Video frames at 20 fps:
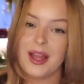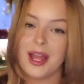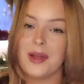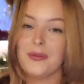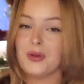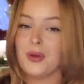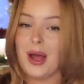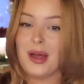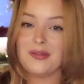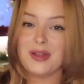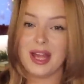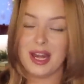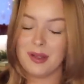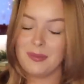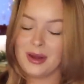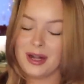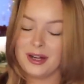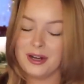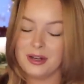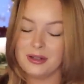If you have
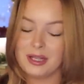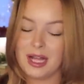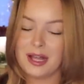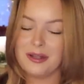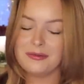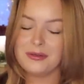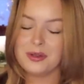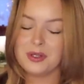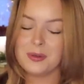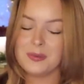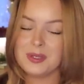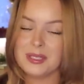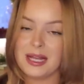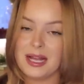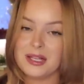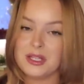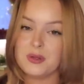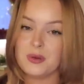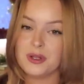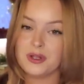anybody in your life who's
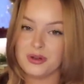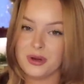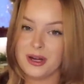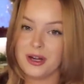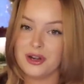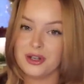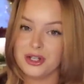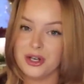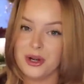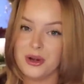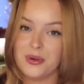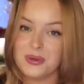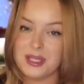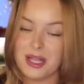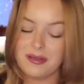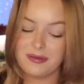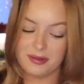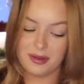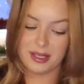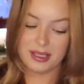obsessed with Trader Joe's,
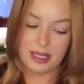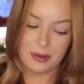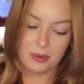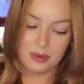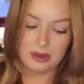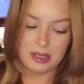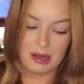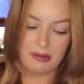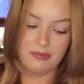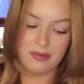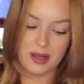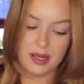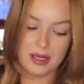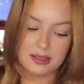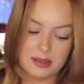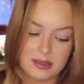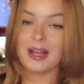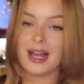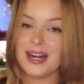I feel like they will love this.